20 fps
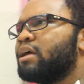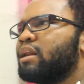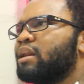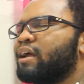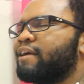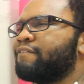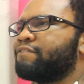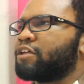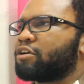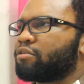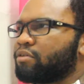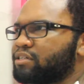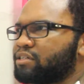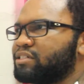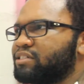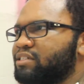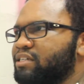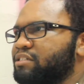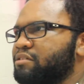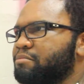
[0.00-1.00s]
Like, if the
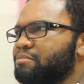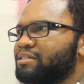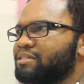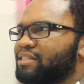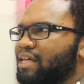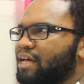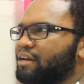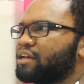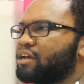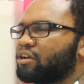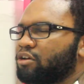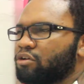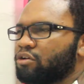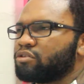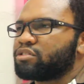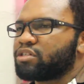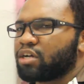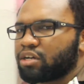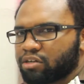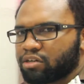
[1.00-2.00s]
criticism is that the
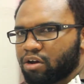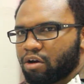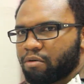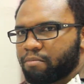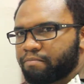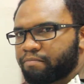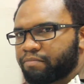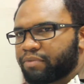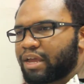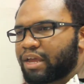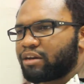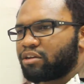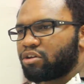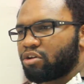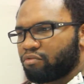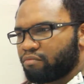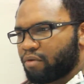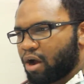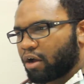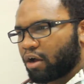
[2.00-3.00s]
adults are dumb, then
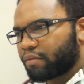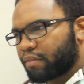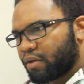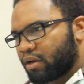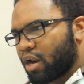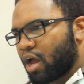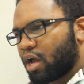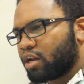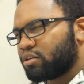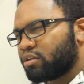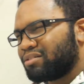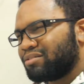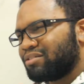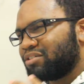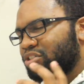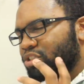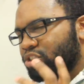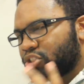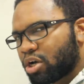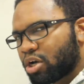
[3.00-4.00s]
you're wrong. They're not
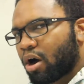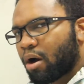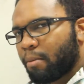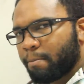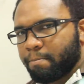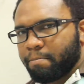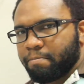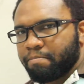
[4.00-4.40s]
dumb.